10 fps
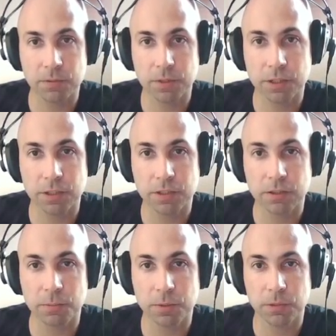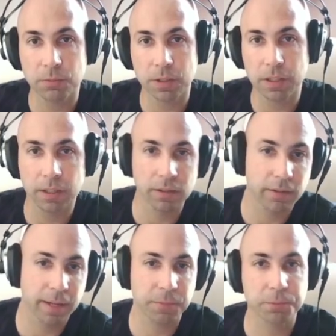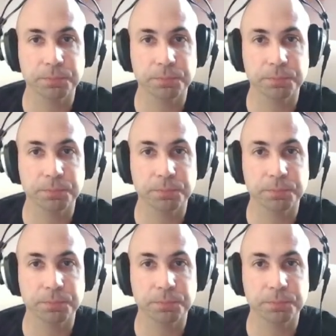which is 0.1 kilograms.